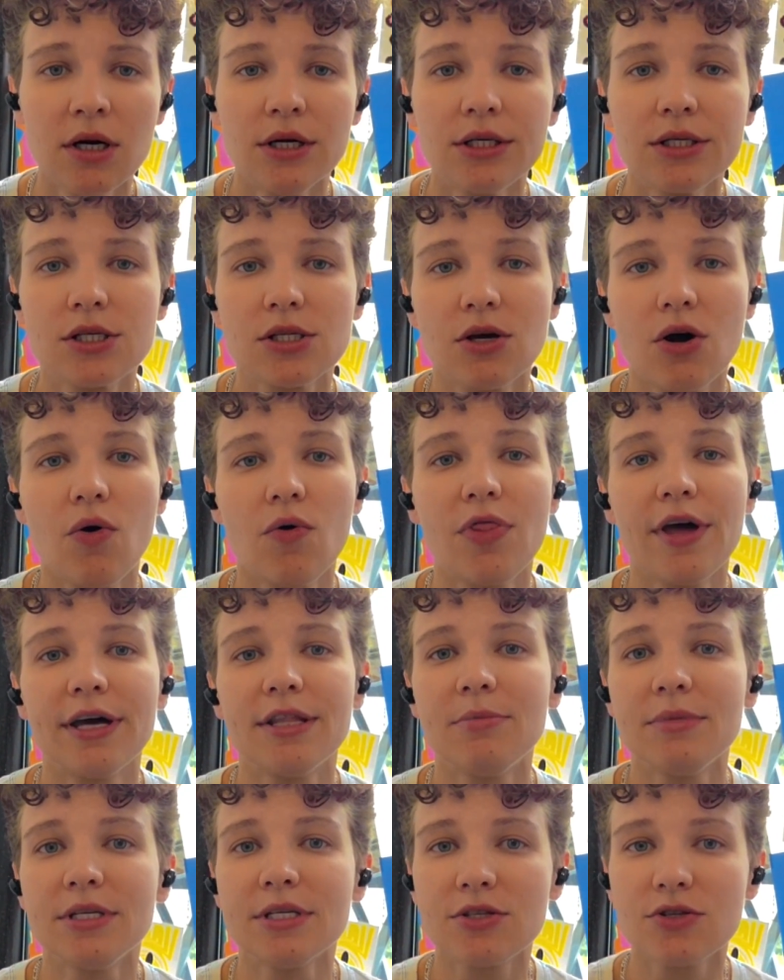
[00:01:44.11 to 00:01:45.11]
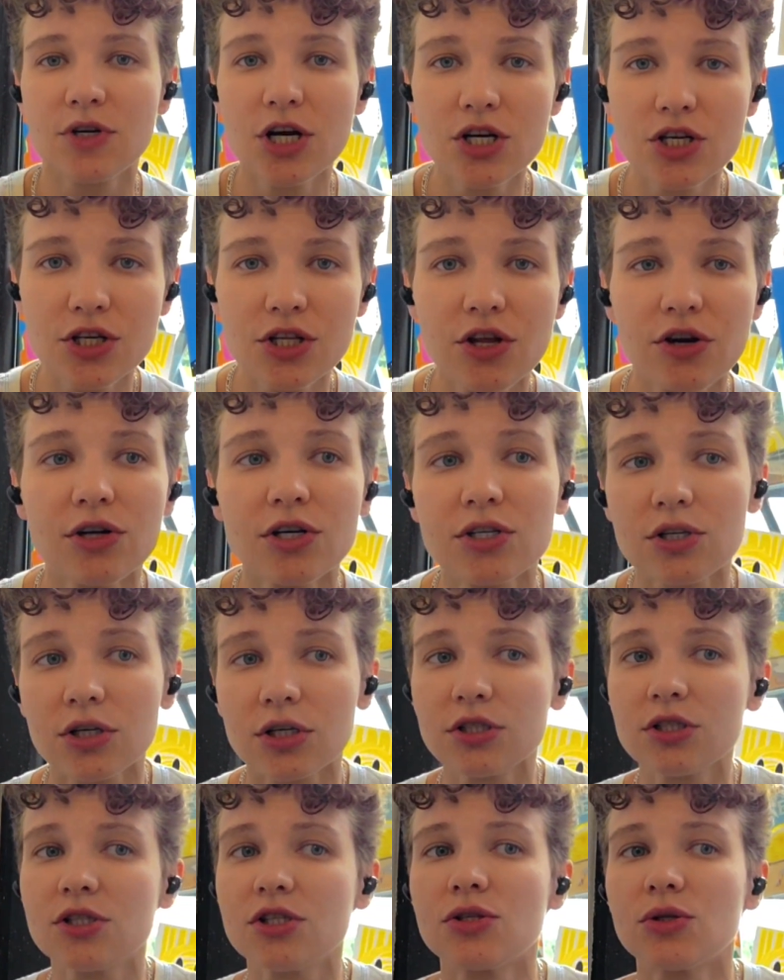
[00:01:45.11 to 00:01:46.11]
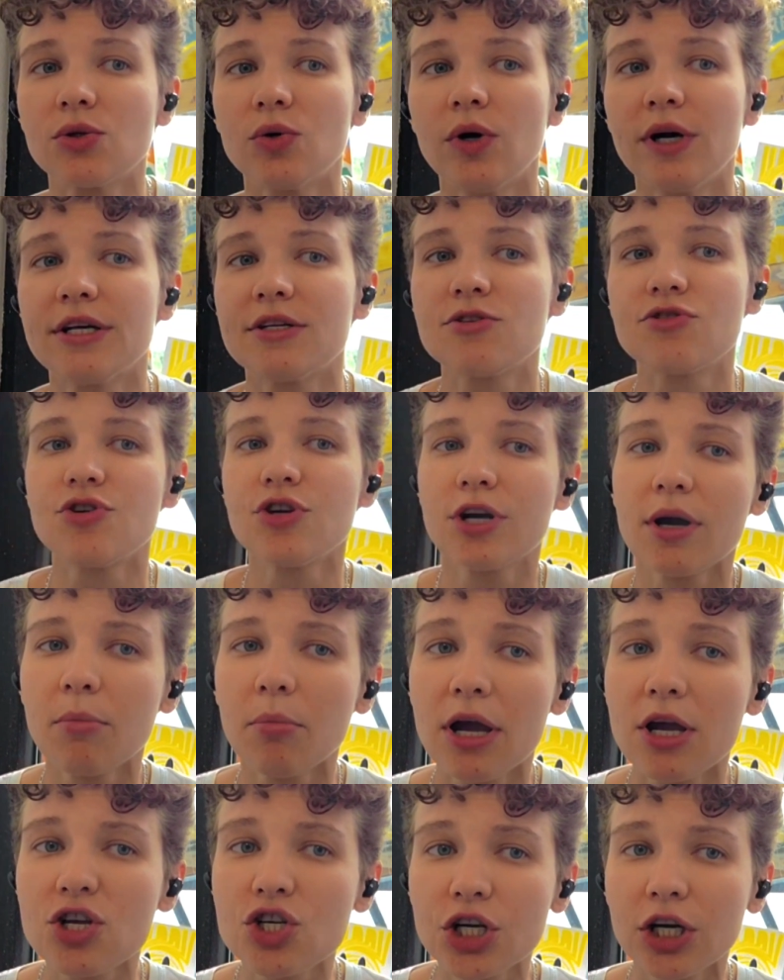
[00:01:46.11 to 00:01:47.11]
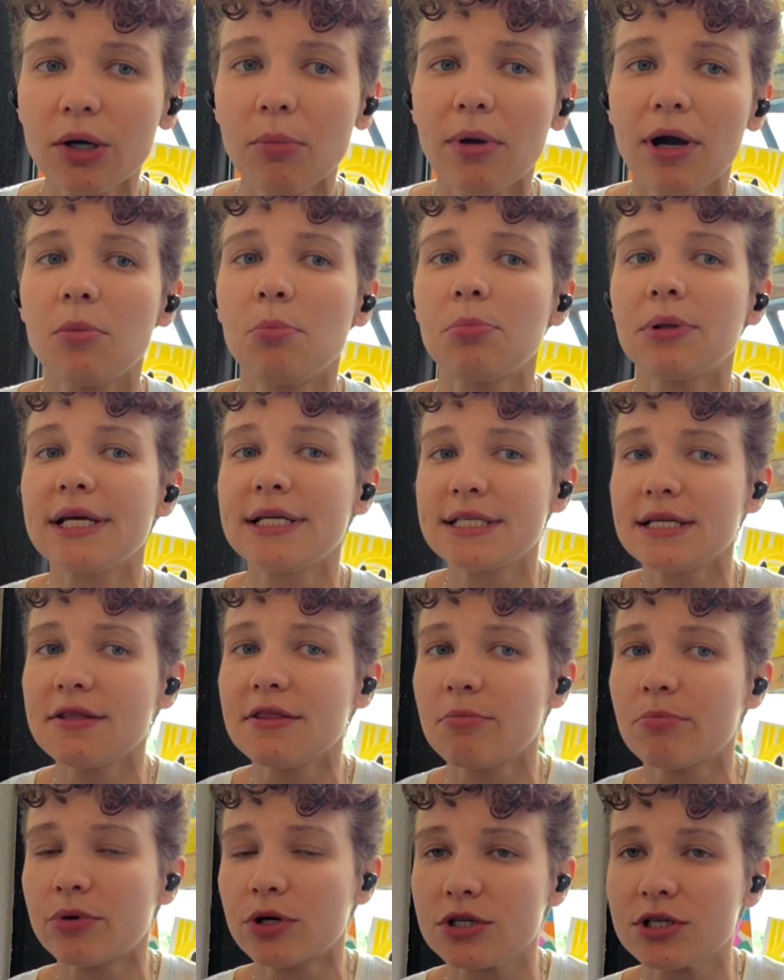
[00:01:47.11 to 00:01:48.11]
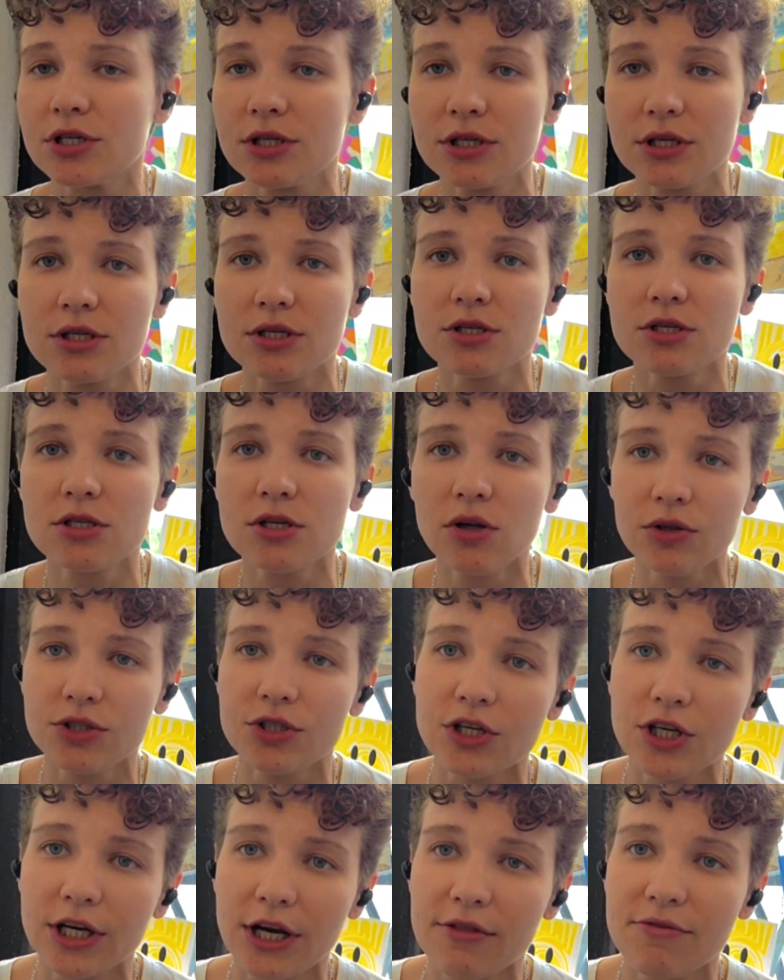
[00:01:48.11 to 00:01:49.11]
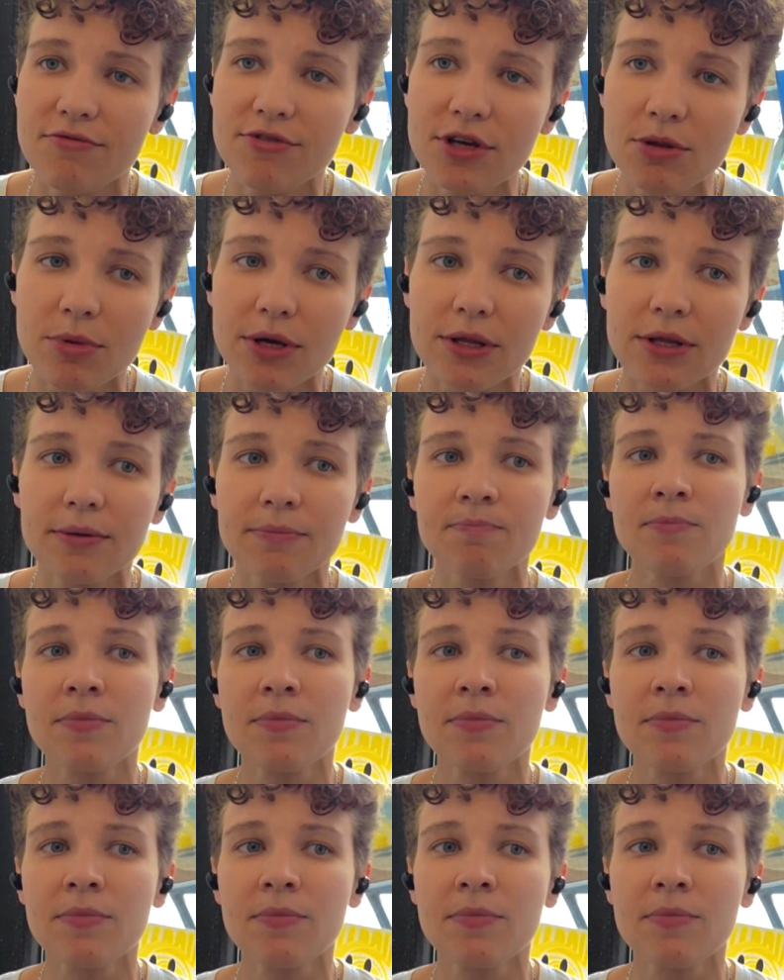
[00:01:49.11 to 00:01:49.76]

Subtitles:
So the administration resorts to a stricter measure by placing the person in solitary confinement.